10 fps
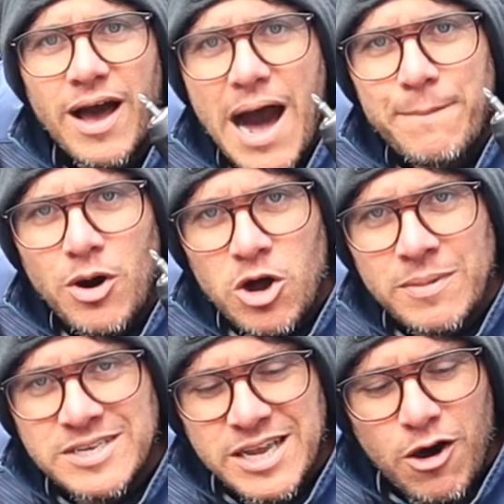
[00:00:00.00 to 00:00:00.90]
I bought
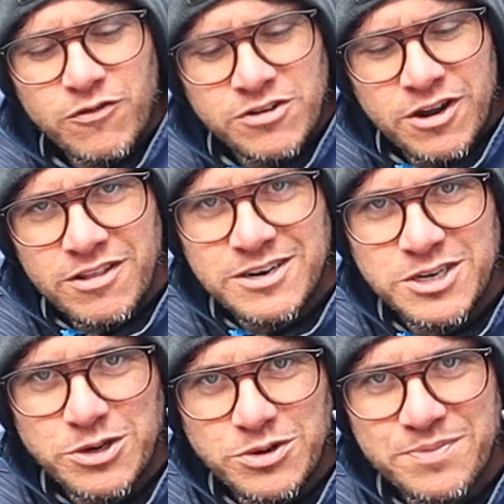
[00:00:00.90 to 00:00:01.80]
myself another
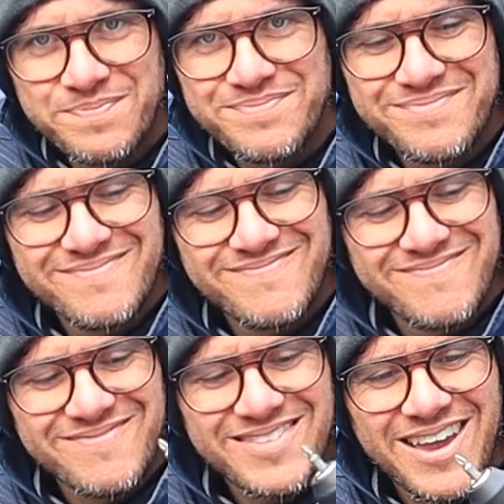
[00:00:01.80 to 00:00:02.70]
tool,
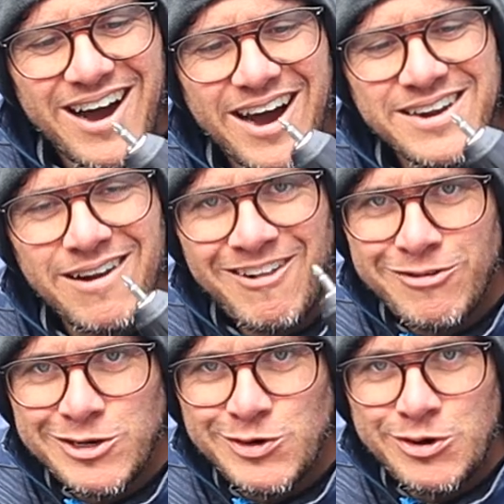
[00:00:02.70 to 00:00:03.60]
an
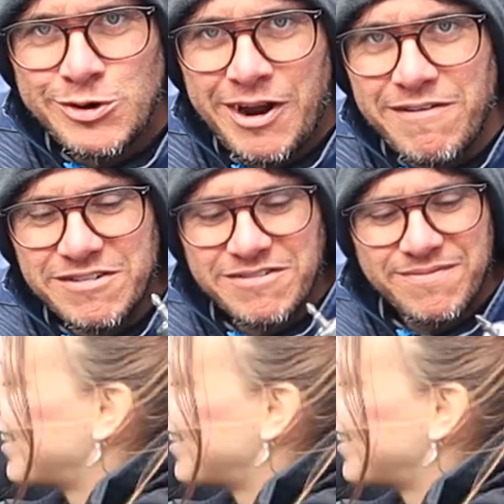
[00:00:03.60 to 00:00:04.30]
electric screwdriver.